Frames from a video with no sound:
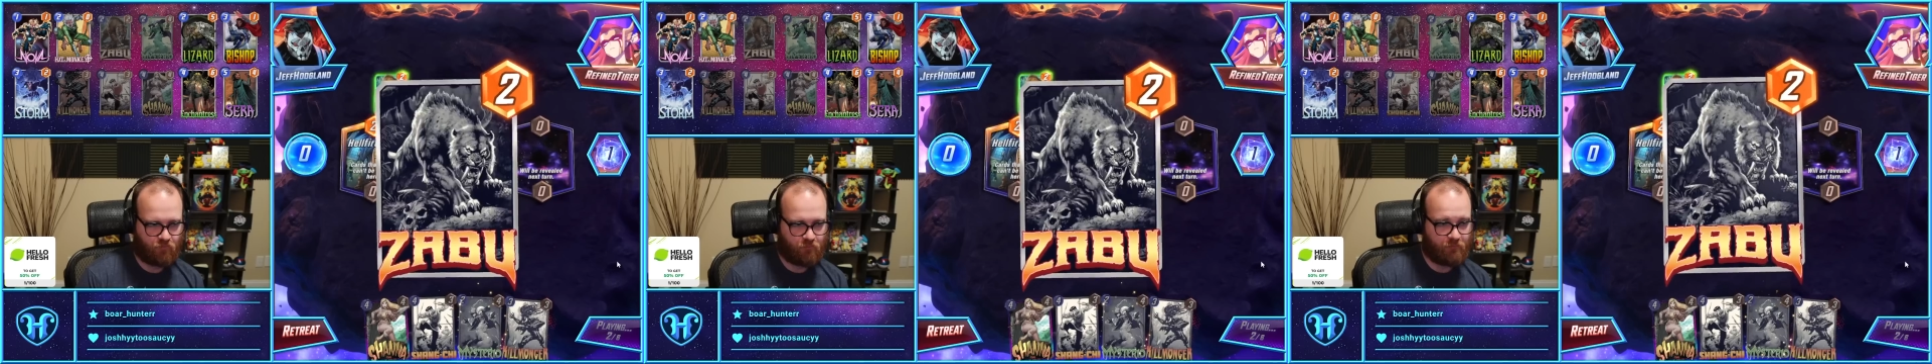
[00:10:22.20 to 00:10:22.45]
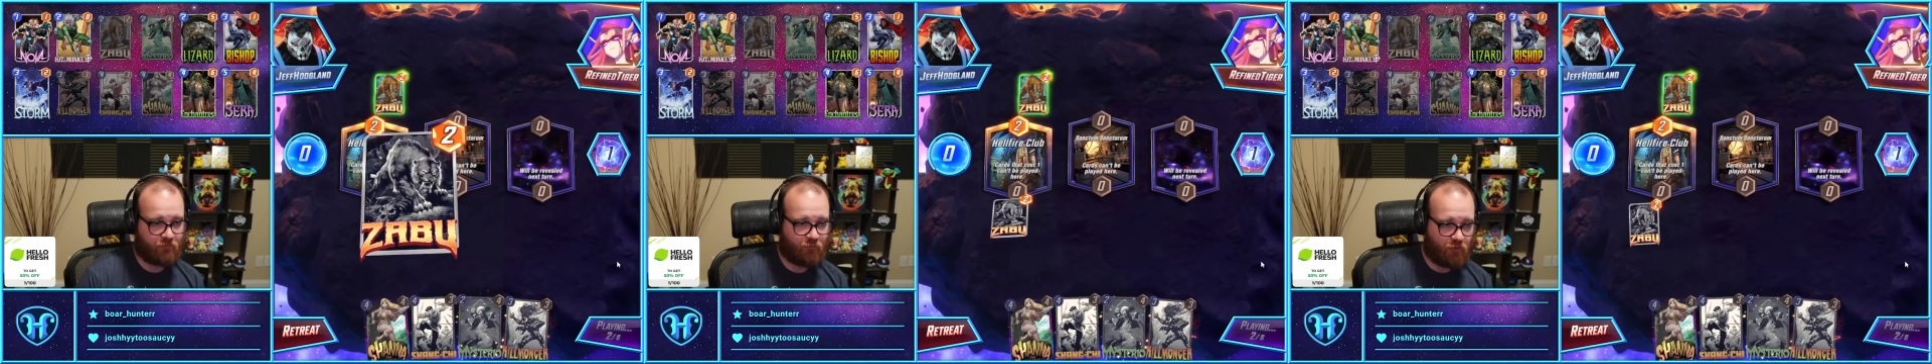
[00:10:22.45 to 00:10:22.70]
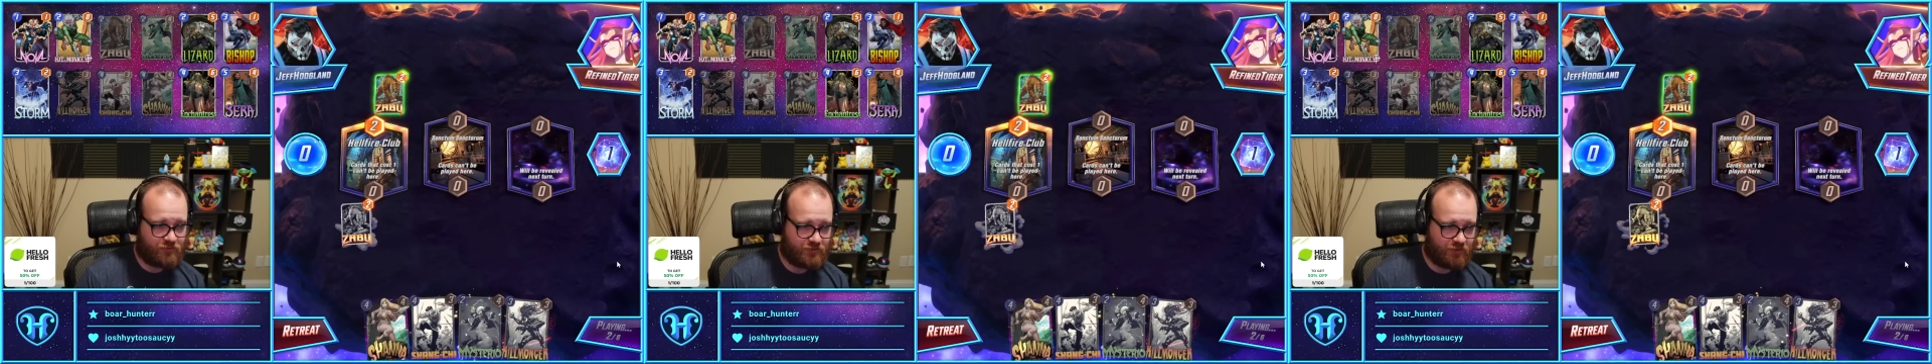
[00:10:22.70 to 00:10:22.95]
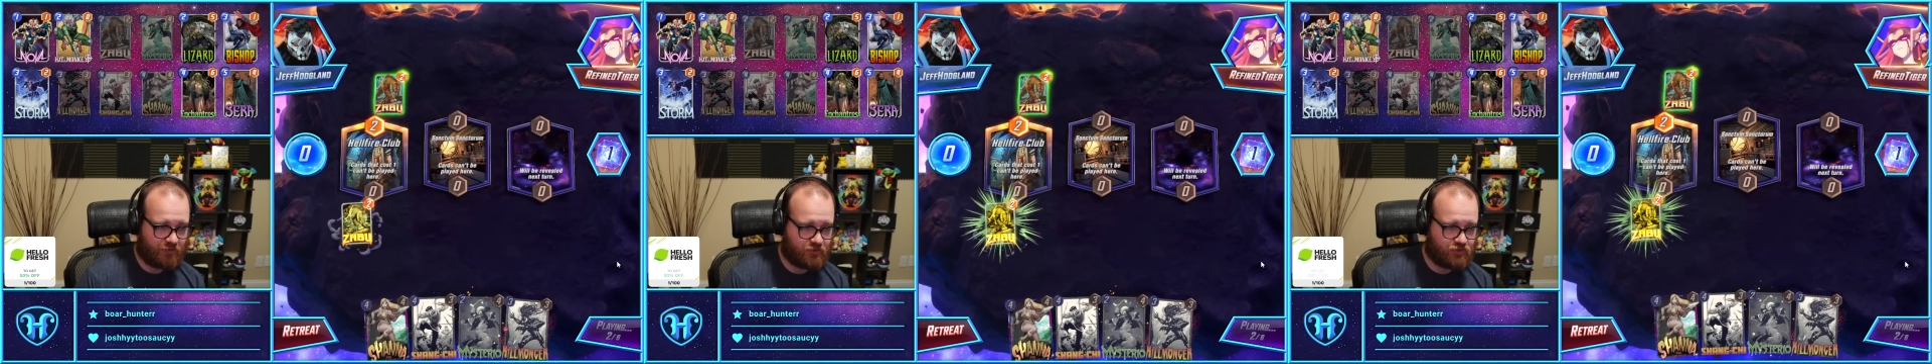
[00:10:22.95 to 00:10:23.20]
Those
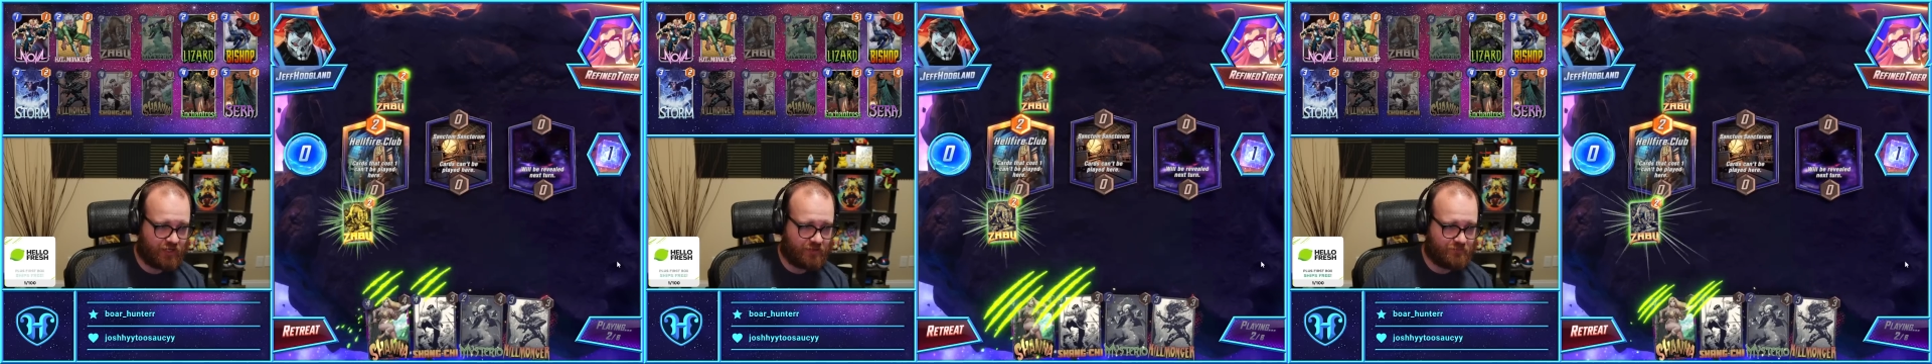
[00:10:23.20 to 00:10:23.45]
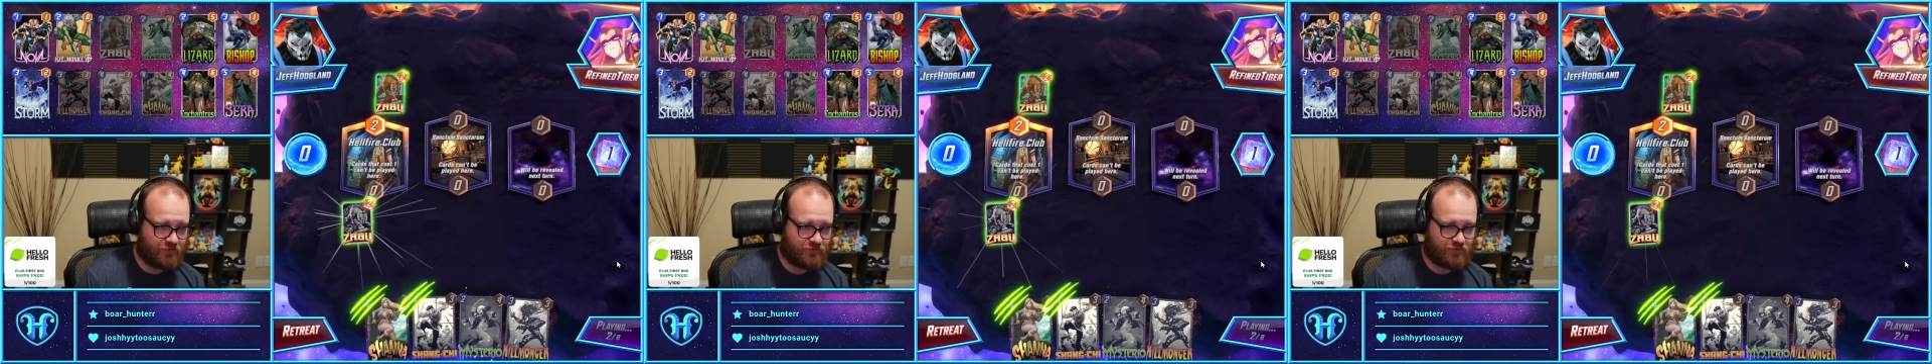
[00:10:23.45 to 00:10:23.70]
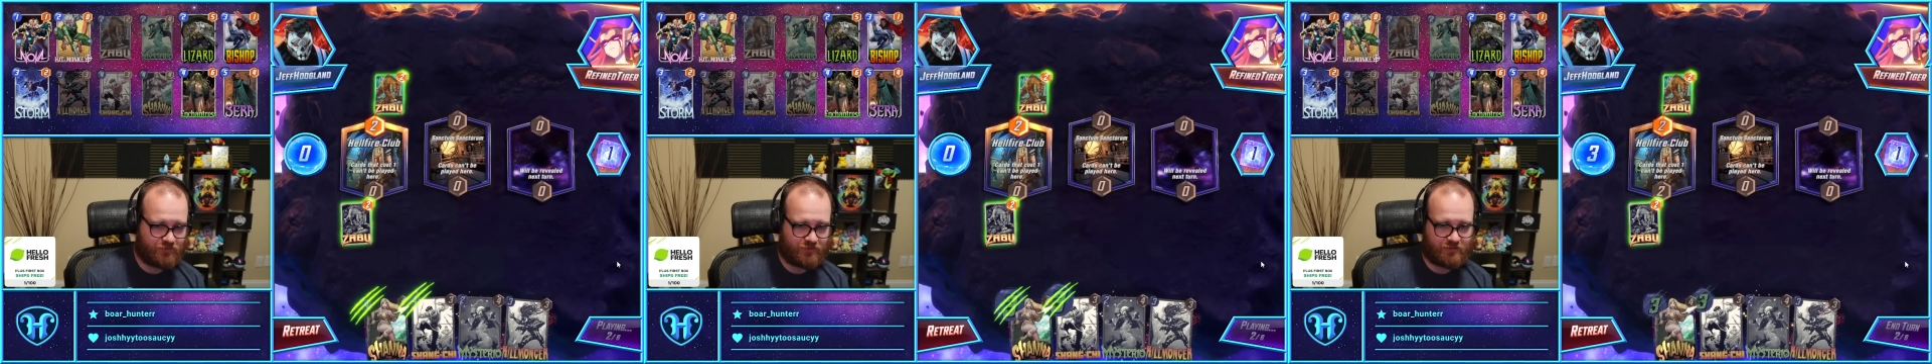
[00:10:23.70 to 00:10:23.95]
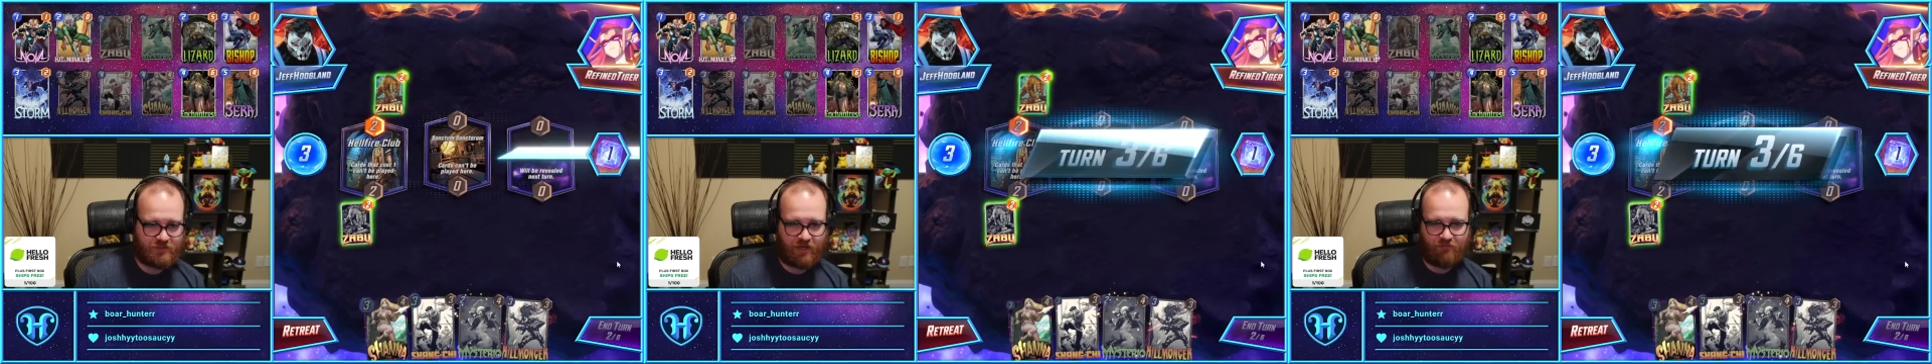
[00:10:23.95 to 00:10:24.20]
1,400 Shang boosters is a
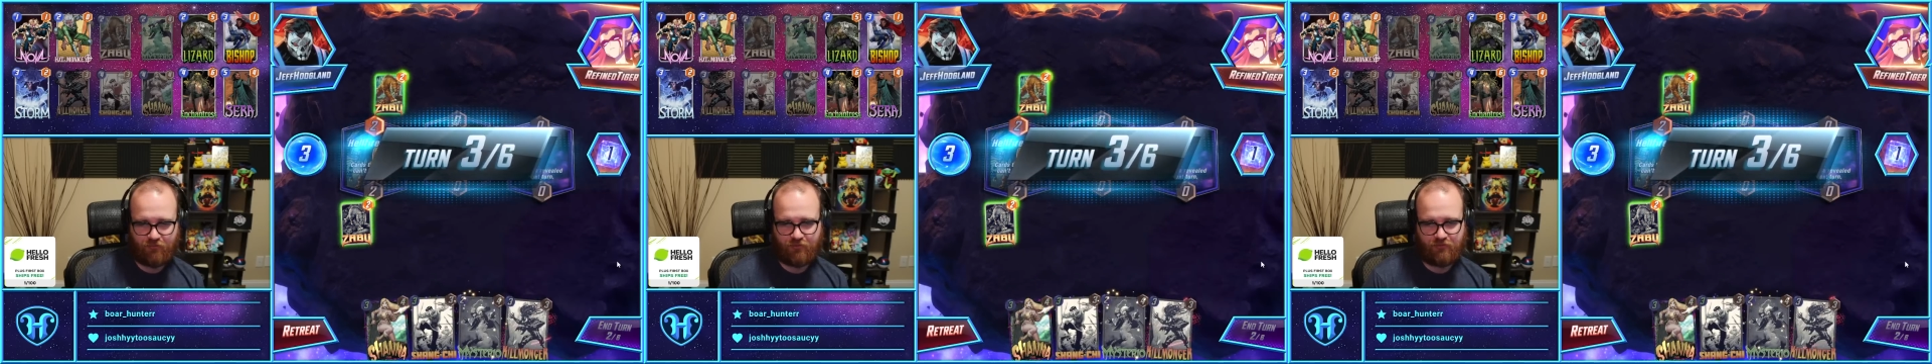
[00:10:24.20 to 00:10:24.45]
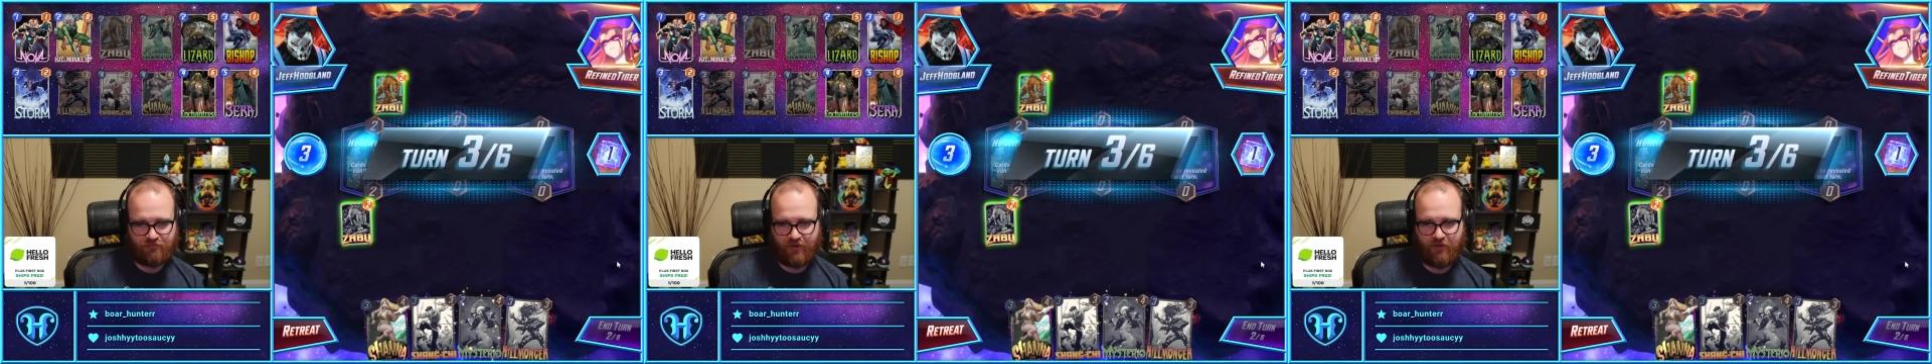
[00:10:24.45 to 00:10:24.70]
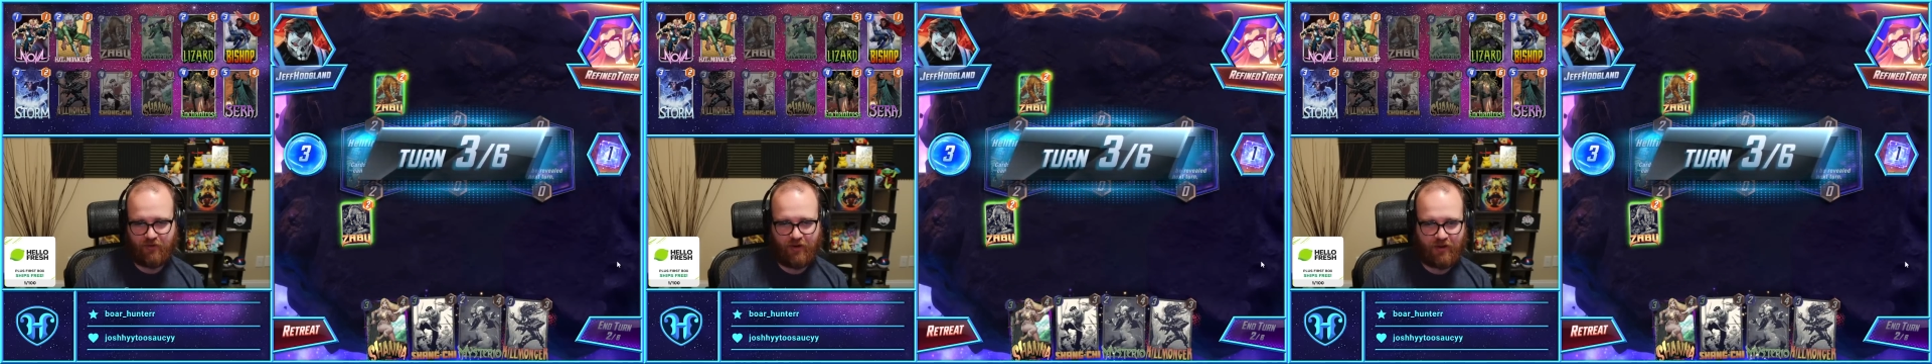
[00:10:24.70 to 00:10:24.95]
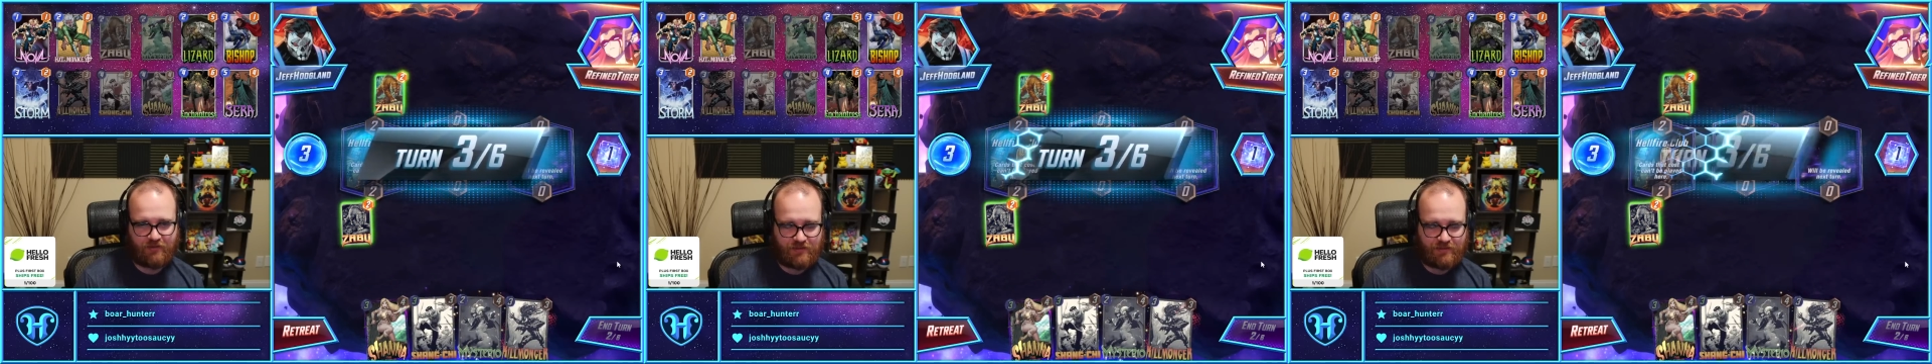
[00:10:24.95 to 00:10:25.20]
type for a new
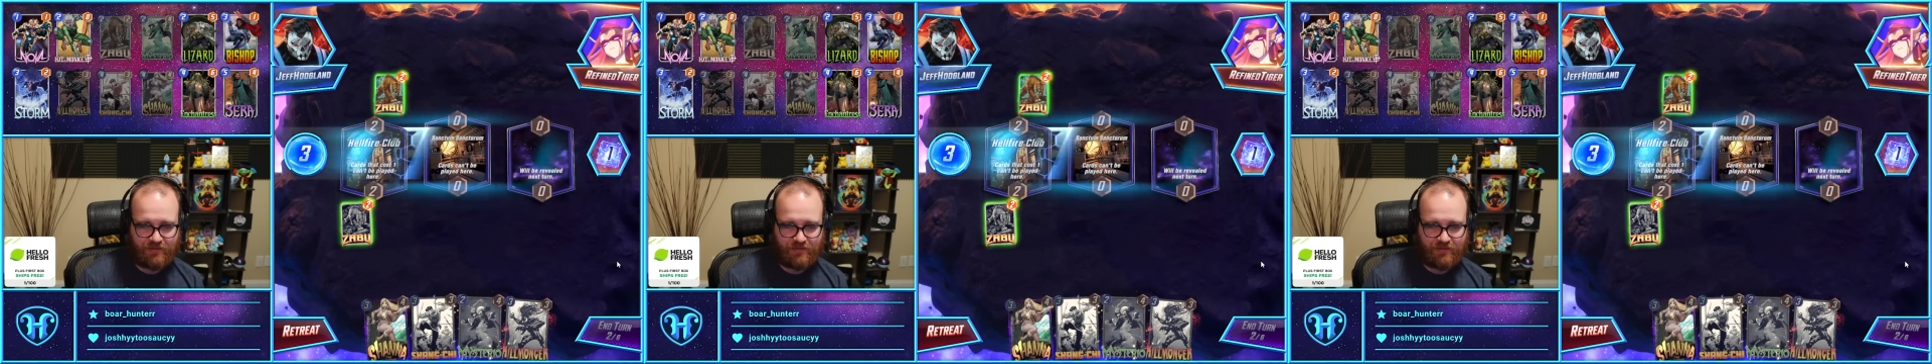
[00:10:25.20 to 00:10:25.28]
variant.